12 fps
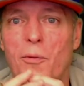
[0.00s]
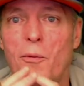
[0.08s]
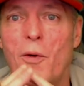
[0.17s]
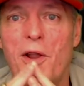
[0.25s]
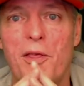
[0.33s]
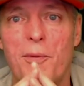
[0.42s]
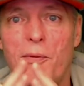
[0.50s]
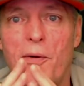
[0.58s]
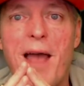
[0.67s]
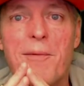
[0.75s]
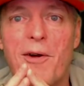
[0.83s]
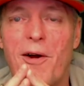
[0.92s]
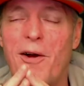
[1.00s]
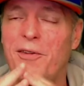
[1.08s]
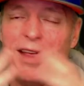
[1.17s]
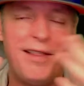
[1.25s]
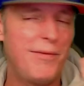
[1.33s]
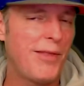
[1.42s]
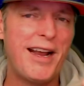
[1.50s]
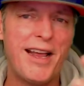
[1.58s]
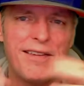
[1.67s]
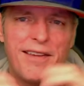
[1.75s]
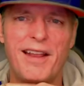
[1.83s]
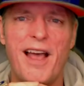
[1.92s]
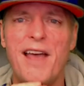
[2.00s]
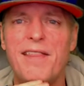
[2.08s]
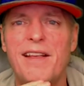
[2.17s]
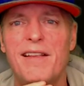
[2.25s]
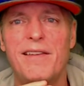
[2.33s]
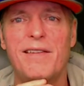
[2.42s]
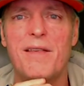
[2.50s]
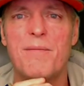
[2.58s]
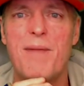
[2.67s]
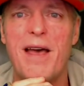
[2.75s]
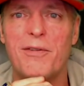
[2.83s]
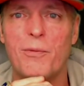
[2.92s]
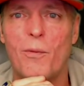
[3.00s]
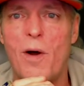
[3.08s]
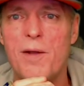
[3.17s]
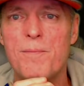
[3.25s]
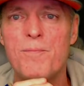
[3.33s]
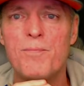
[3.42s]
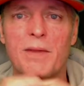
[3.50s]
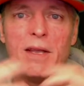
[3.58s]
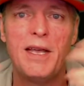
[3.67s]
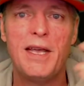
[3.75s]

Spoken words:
one of the prime cards, and like I said, I think this is the best one.